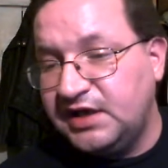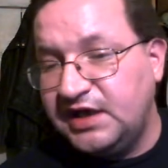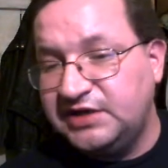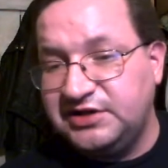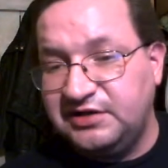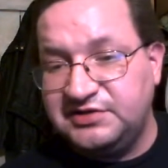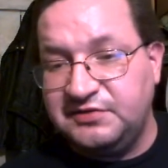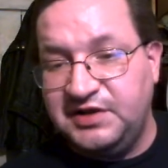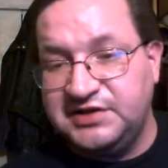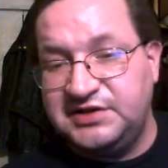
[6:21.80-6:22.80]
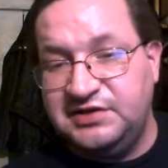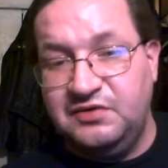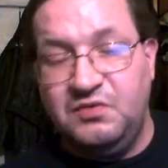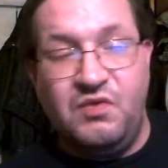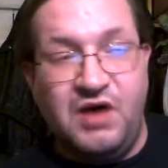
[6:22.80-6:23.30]
And she also wants to know
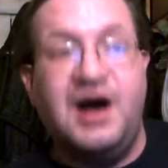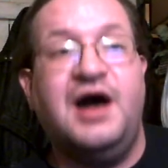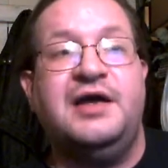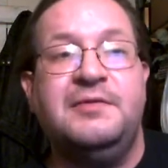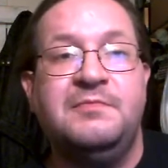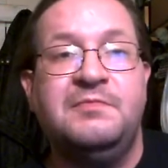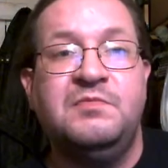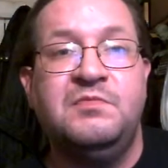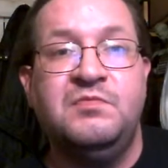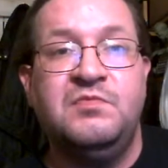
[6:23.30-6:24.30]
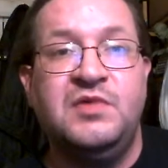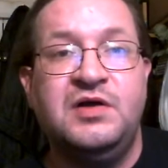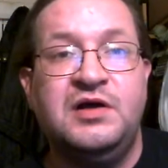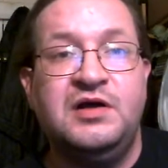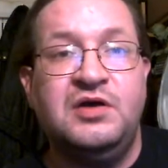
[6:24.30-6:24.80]
why
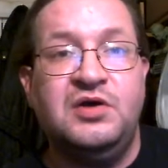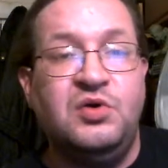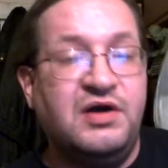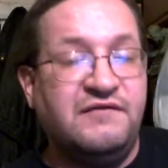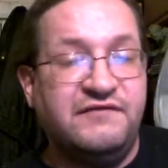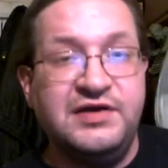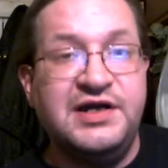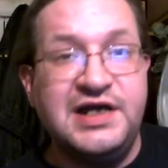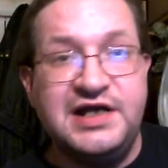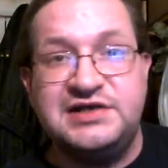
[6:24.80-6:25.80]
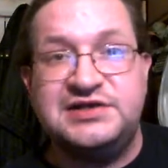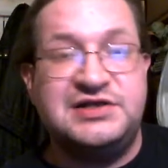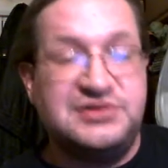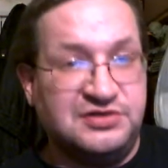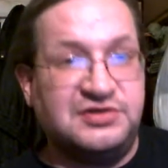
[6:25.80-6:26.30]
whoever it is
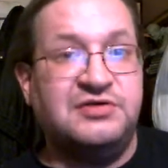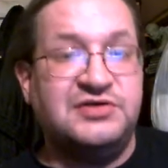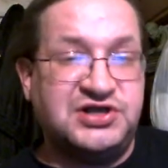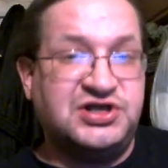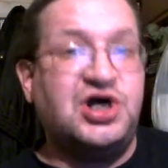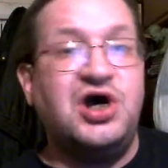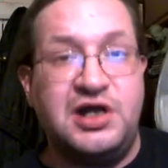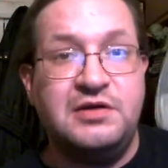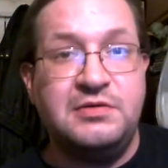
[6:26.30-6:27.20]
that took her son